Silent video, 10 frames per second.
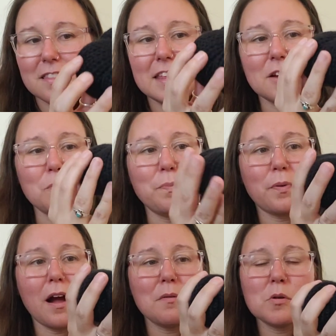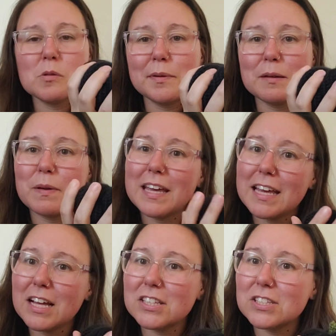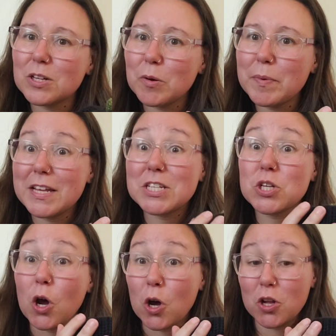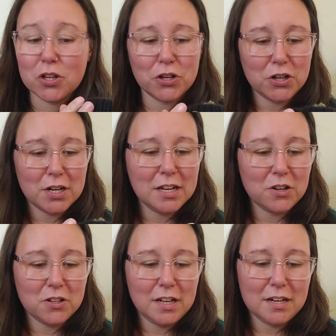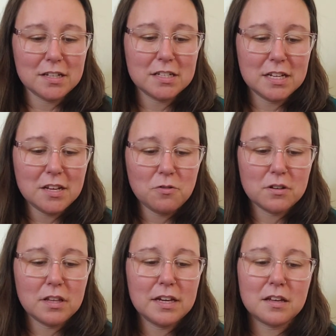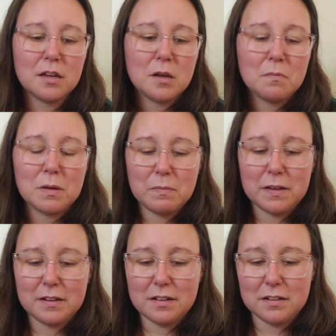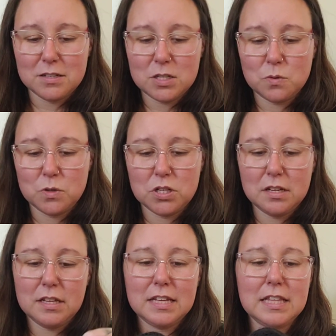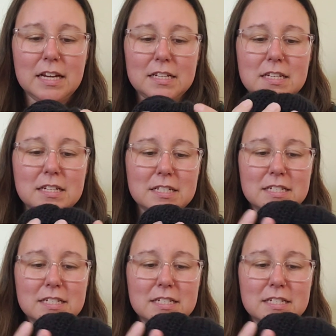They could probably be a little bit taller, in all honesty, or like maybe I can squish it like that.